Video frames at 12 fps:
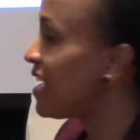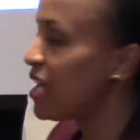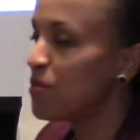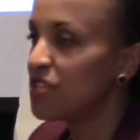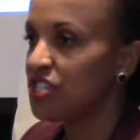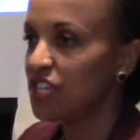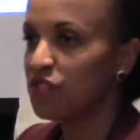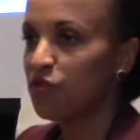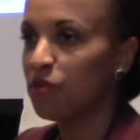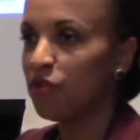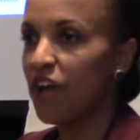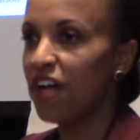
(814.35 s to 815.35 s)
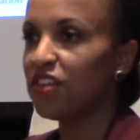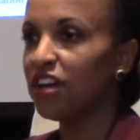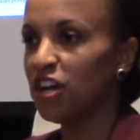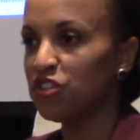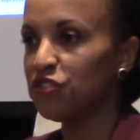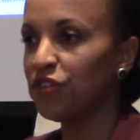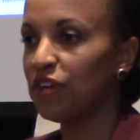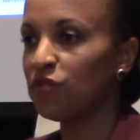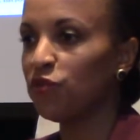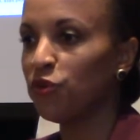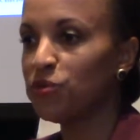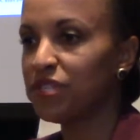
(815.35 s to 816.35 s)
images from around the country
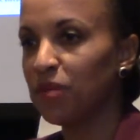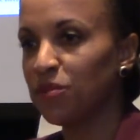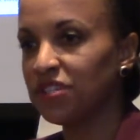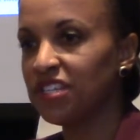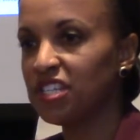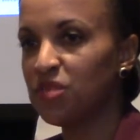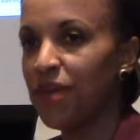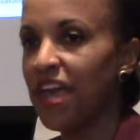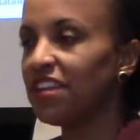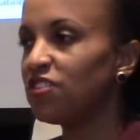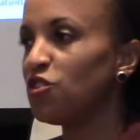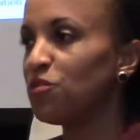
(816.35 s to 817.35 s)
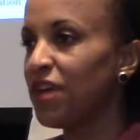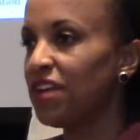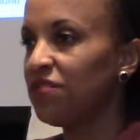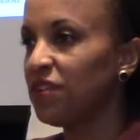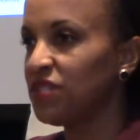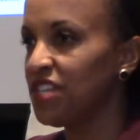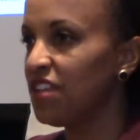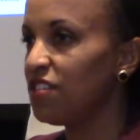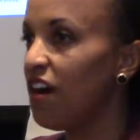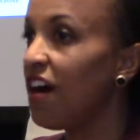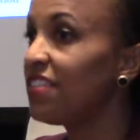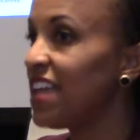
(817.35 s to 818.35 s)
of groups that participated on May 15th
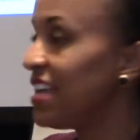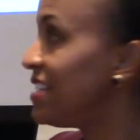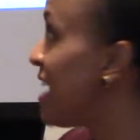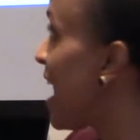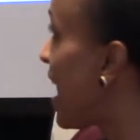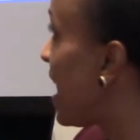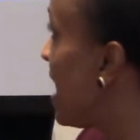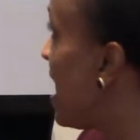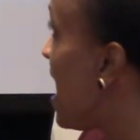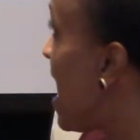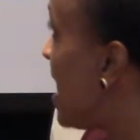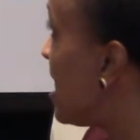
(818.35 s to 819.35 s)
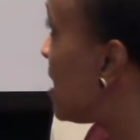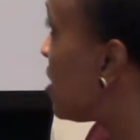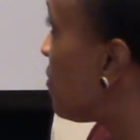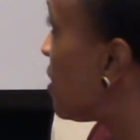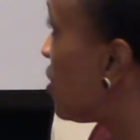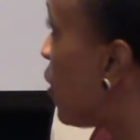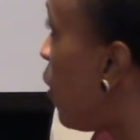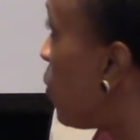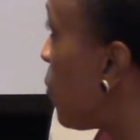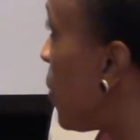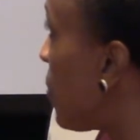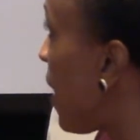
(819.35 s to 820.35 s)
on that day. And as a
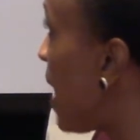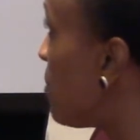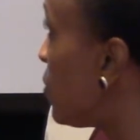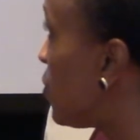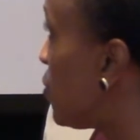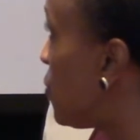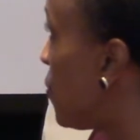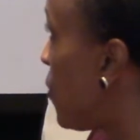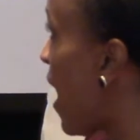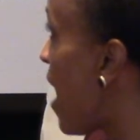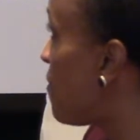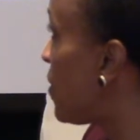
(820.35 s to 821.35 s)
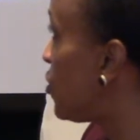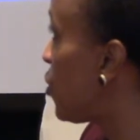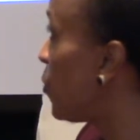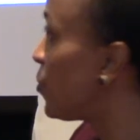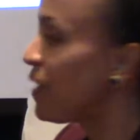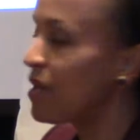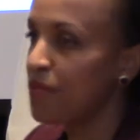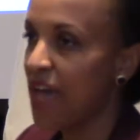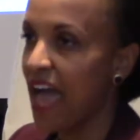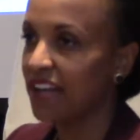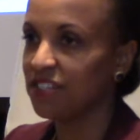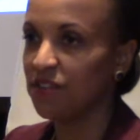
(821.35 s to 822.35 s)
result, we were able to have a total
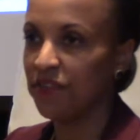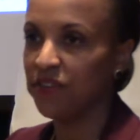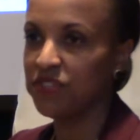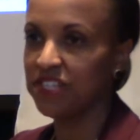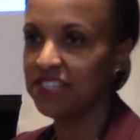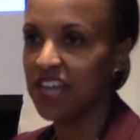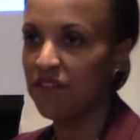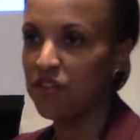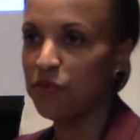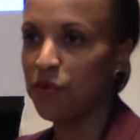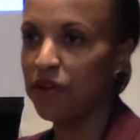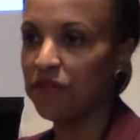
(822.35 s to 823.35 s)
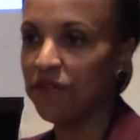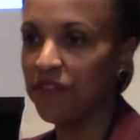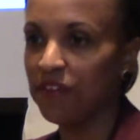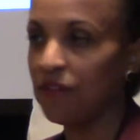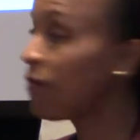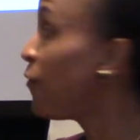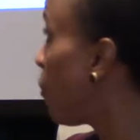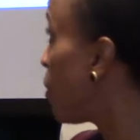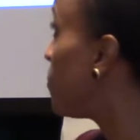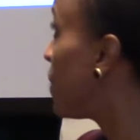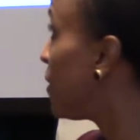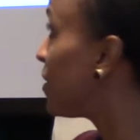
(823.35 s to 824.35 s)
impact of
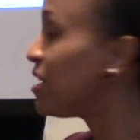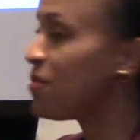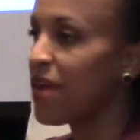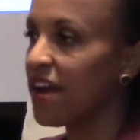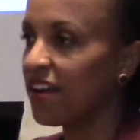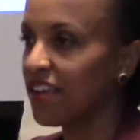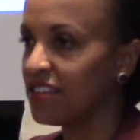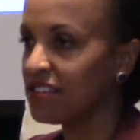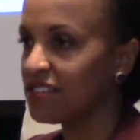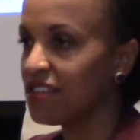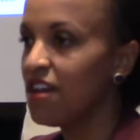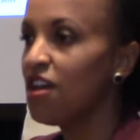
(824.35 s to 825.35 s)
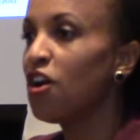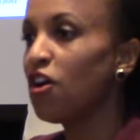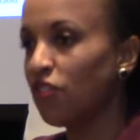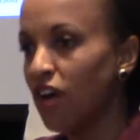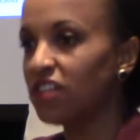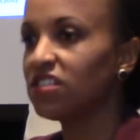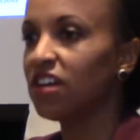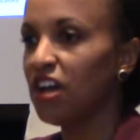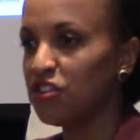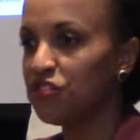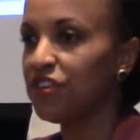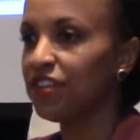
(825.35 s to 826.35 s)
57.4 million Americans across the
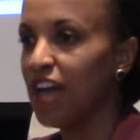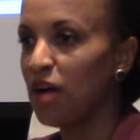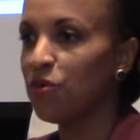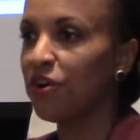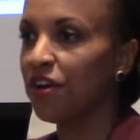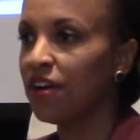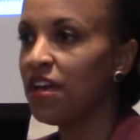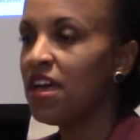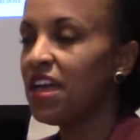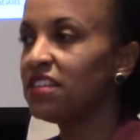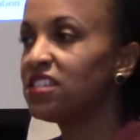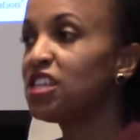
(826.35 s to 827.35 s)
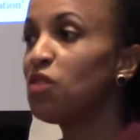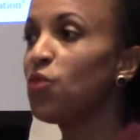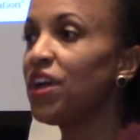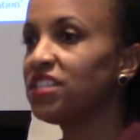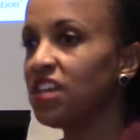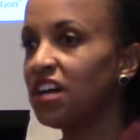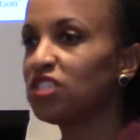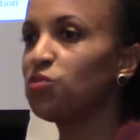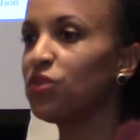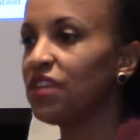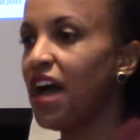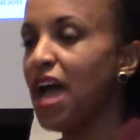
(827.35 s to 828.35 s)
country that were in some way touched
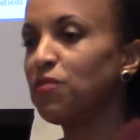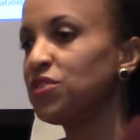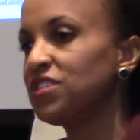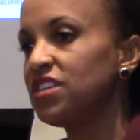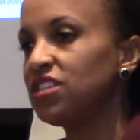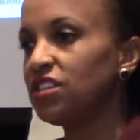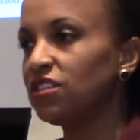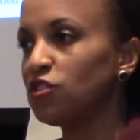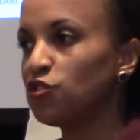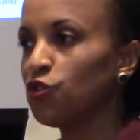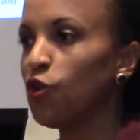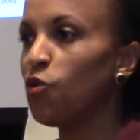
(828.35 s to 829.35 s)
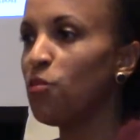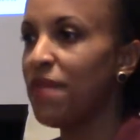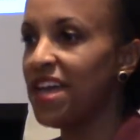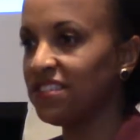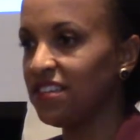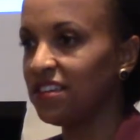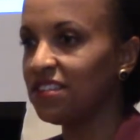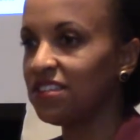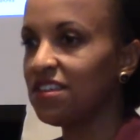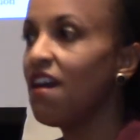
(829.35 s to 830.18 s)
with a hypertension control message